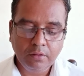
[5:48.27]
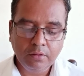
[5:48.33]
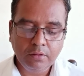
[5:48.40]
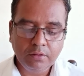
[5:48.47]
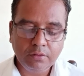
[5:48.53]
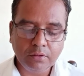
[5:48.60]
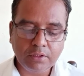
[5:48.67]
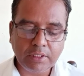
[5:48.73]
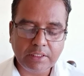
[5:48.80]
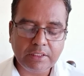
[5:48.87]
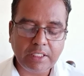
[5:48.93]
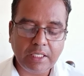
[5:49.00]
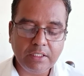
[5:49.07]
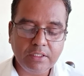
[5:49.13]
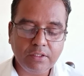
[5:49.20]
So such
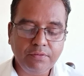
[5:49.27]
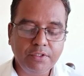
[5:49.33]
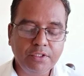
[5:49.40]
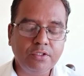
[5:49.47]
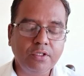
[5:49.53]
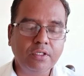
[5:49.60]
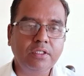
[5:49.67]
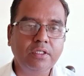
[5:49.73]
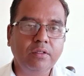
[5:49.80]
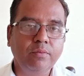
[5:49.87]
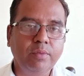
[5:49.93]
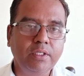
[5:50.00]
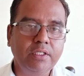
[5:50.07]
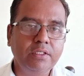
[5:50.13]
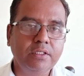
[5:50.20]
kinds of historical
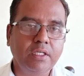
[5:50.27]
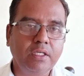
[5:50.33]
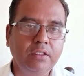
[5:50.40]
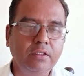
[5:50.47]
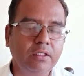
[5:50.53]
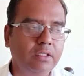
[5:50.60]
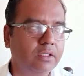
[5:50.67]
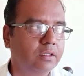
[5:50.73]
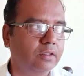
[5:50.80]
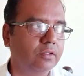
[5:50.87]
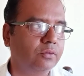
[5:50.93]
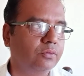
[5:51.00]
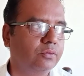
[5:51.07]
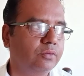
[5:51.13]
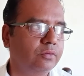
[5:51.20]
plays are the
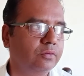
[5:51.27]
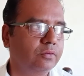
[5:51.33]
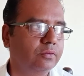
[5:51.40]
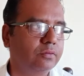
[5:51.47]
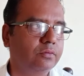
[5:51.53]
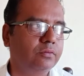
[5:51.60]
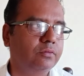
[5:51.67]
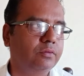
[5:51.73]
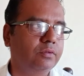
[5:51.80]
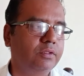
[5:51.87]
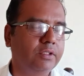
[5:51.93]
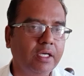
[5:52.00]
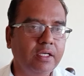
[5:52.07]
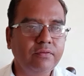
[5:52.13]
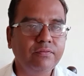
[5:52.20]

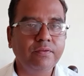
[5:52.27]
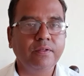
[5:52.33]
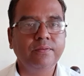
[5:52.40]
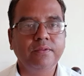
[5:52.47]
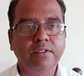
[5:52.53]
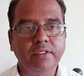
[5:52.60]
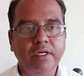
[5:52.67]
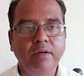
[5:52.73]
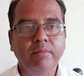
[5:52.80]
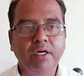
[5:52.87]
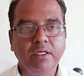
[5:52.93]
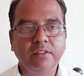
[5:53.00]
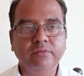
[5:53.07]
type of drama